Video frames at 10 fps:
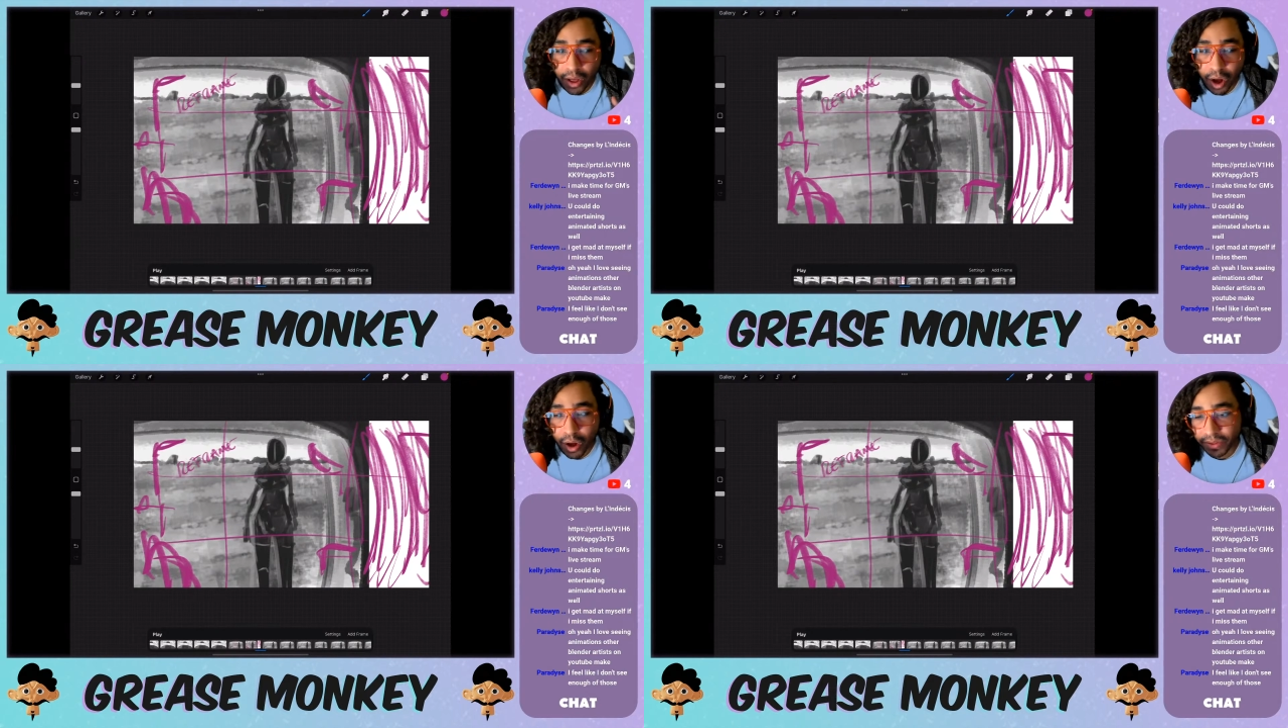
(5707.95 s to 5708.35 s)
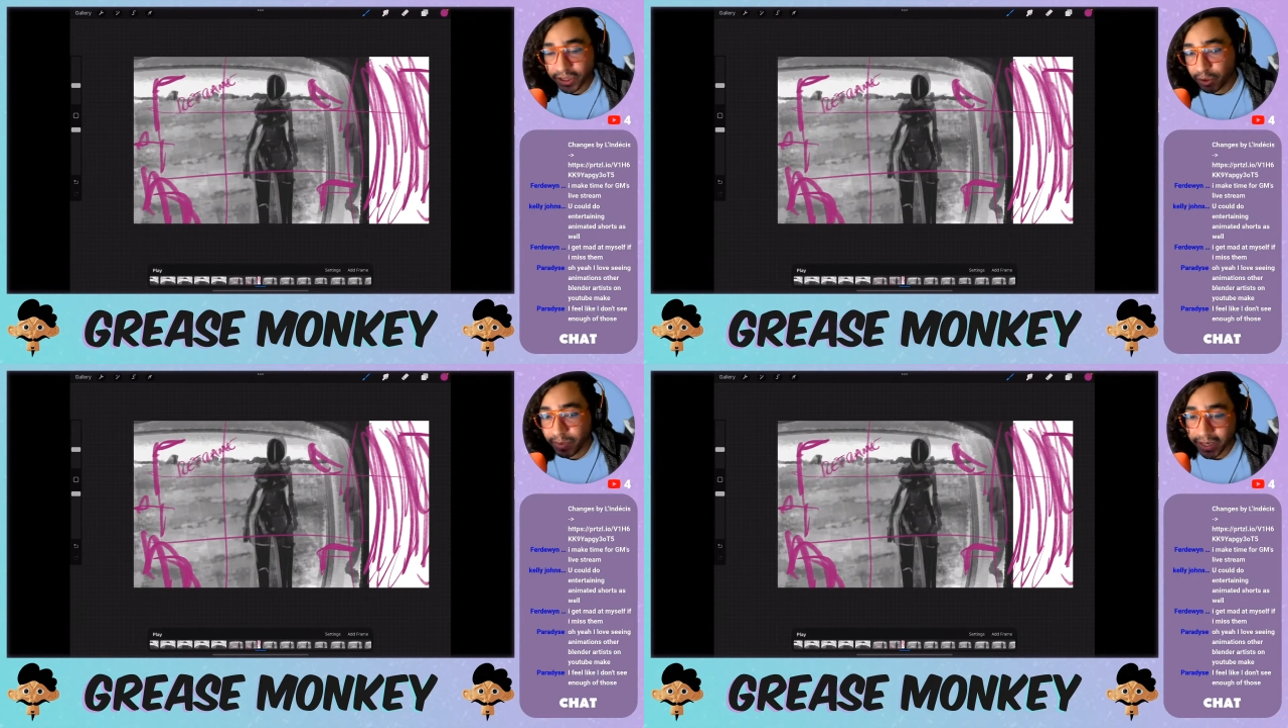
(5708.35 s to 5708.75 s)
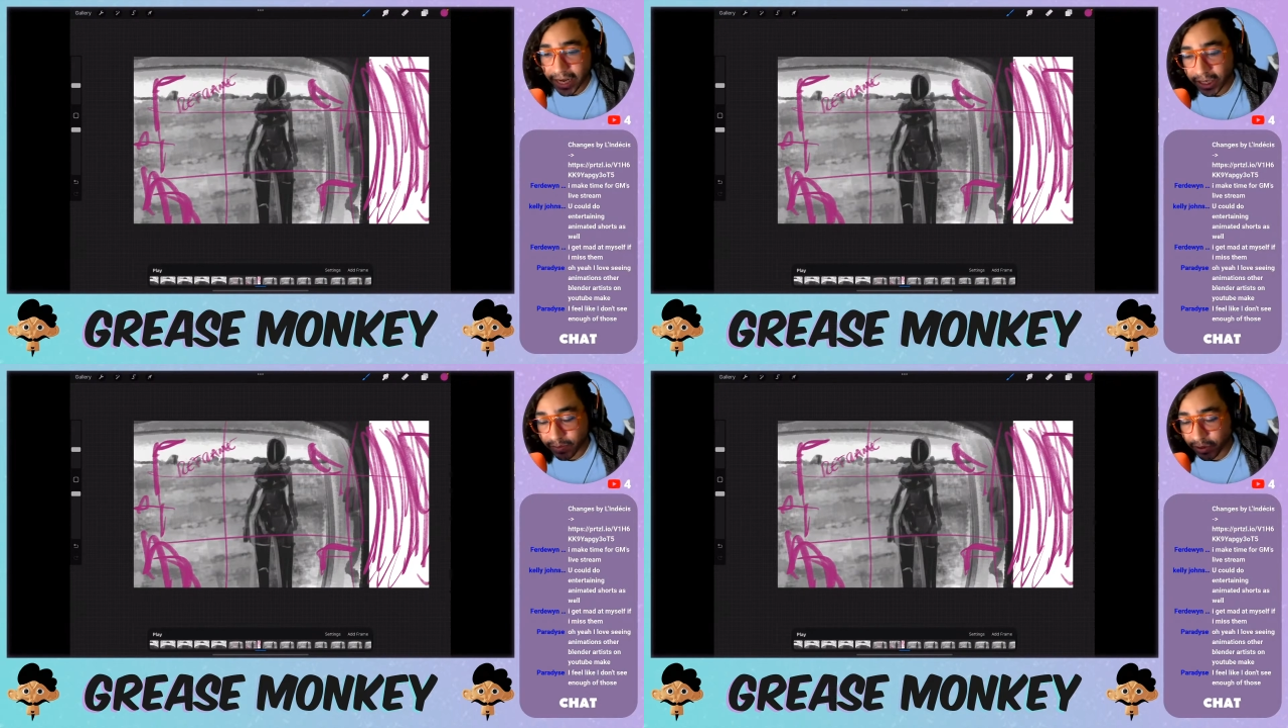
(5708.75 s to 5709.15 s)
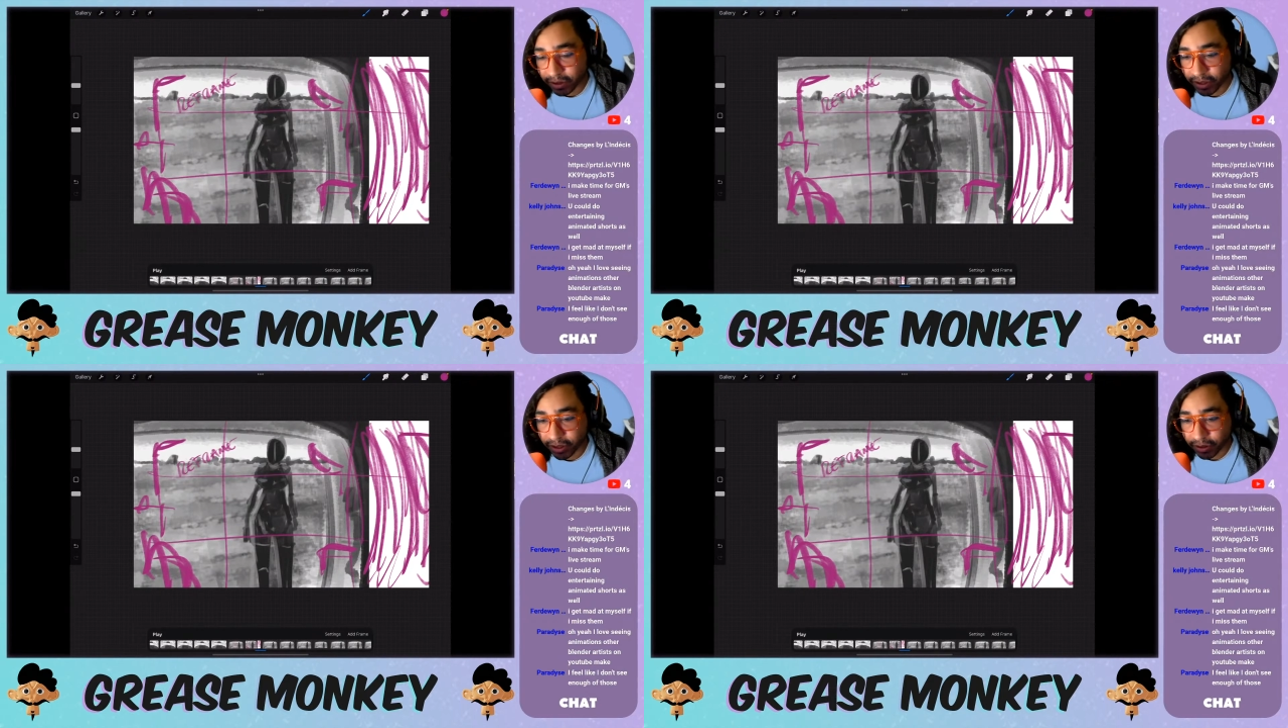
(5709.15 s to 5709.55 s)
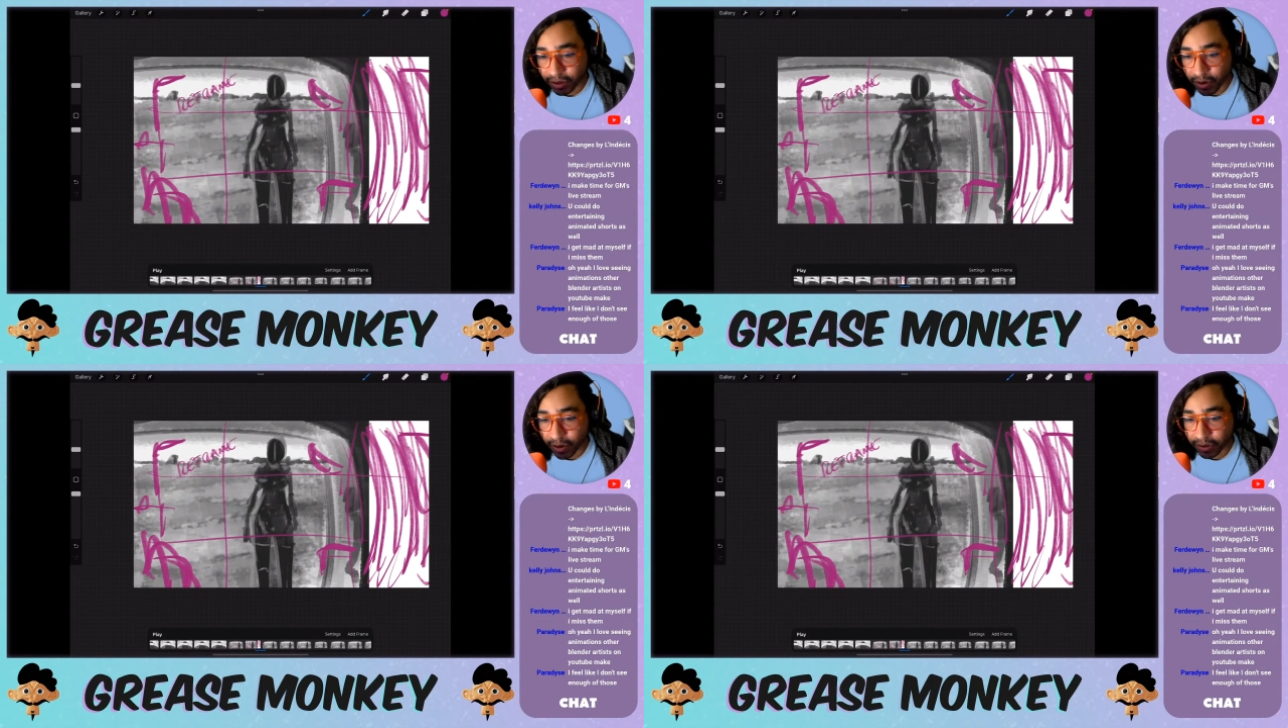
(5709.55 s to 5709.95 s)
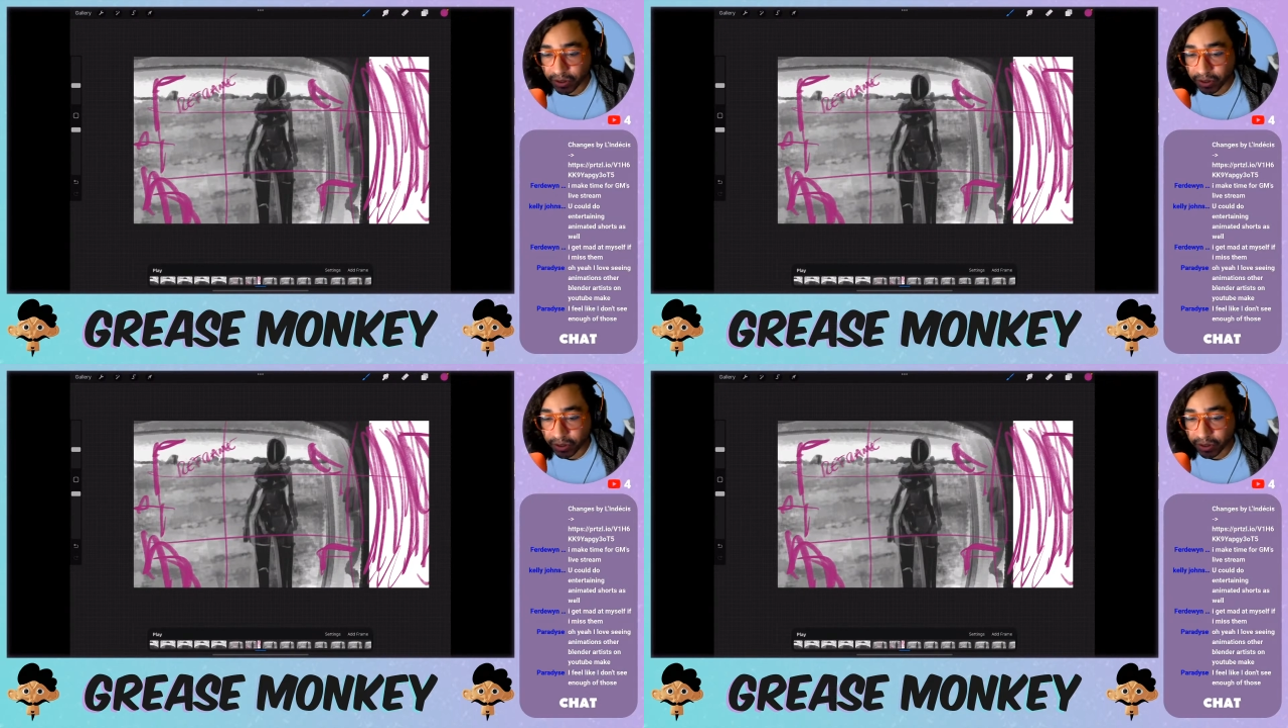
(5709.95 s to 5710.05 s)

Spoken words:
oh, this would be neat to put into tutorial.